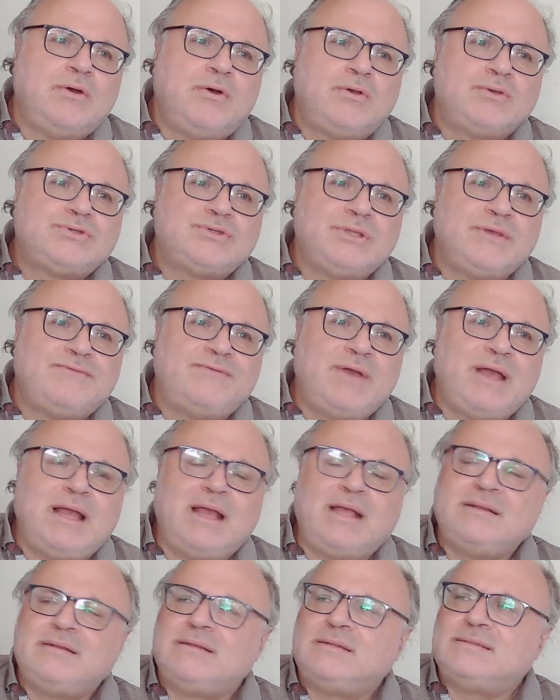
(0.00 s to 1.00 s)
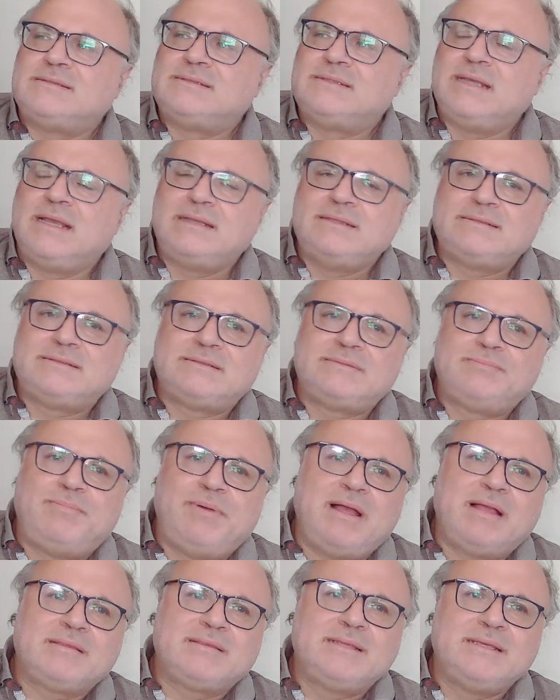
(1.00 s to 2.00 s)
Rostevan sends
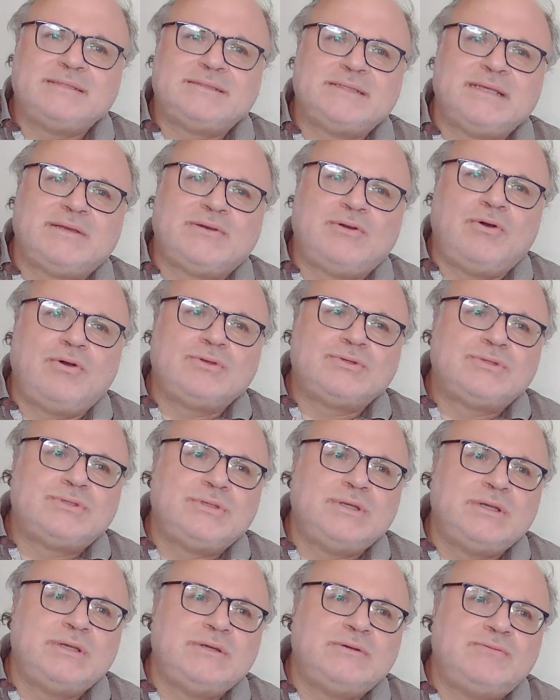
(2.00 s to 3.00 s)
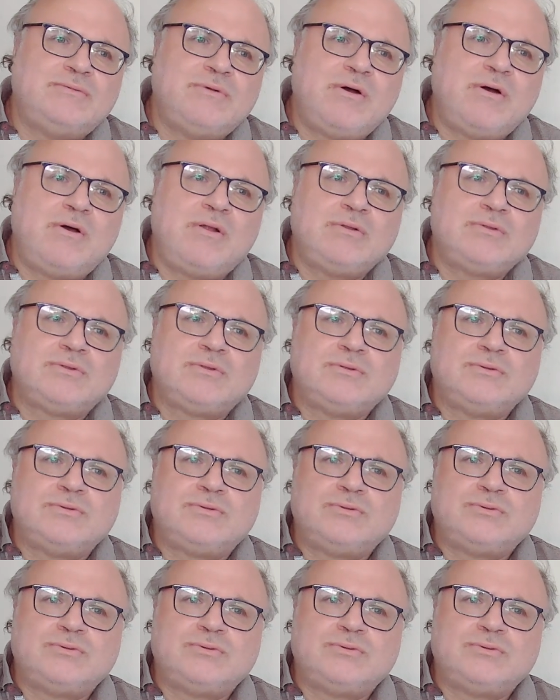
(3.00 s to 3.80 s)
parties across the world